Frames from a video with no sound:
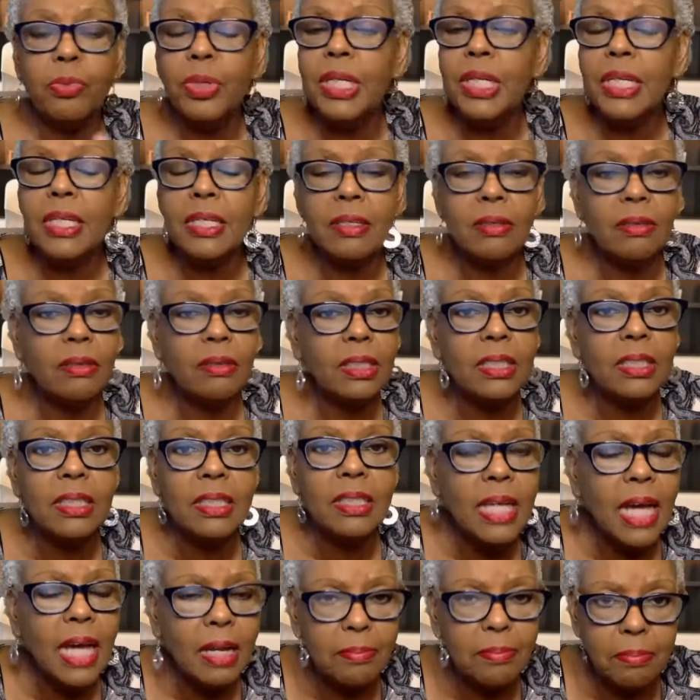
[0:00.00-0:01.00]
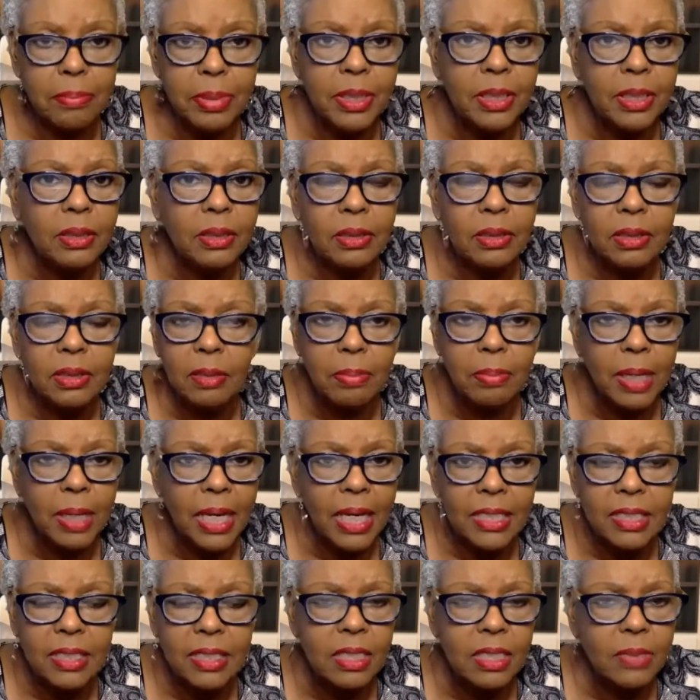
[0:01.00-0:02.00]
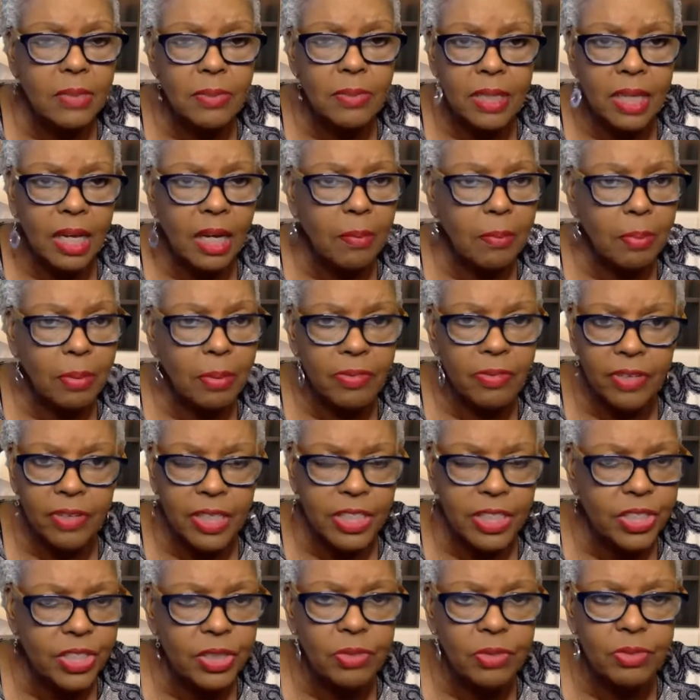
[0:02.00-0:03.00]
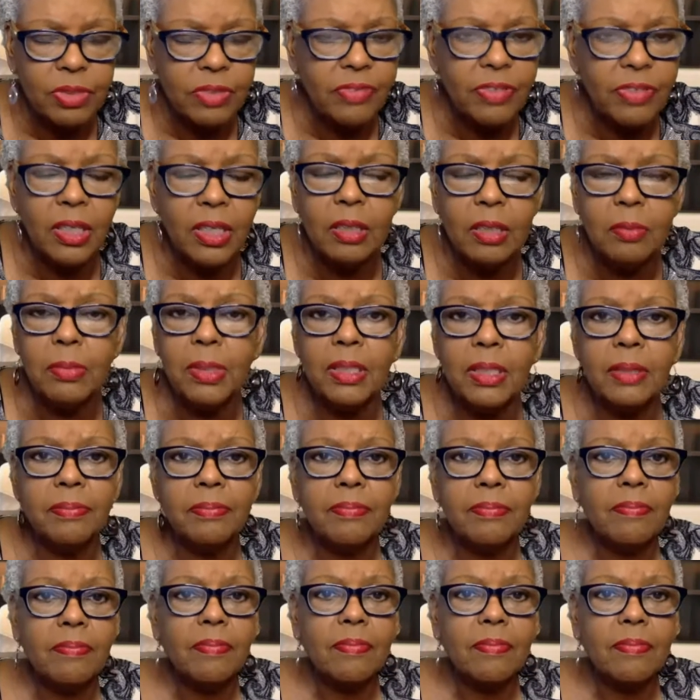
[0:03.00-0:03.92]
we could not build capacity without professional development.